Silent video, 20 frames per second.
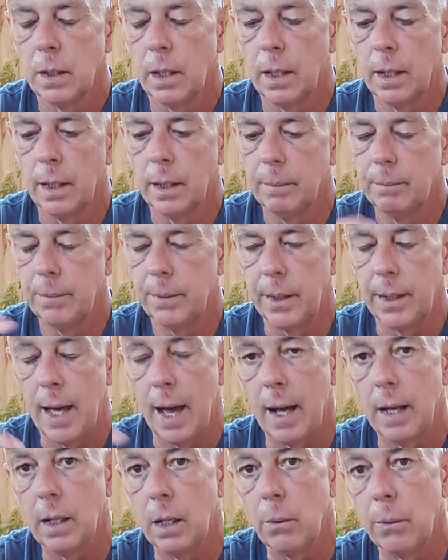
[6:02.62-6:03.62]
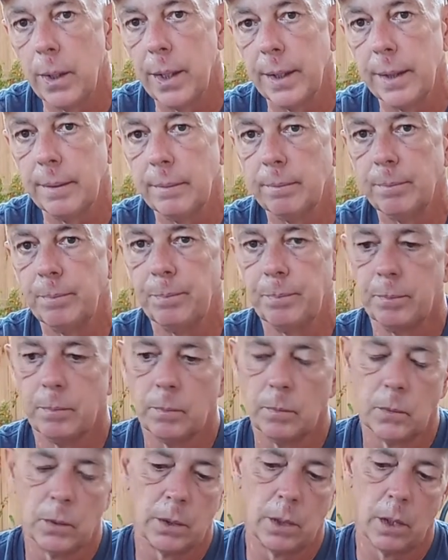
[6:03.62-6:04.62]
uh, the aloe in it.
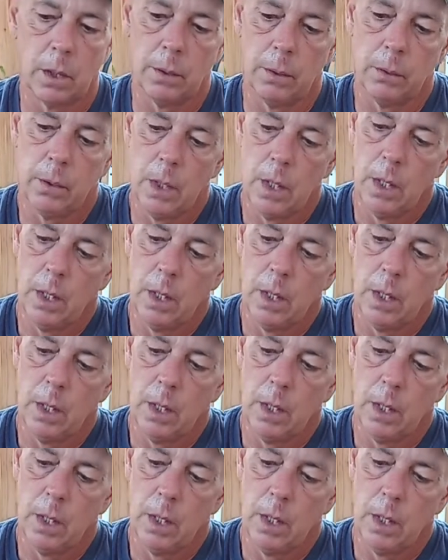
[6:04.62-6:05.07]
So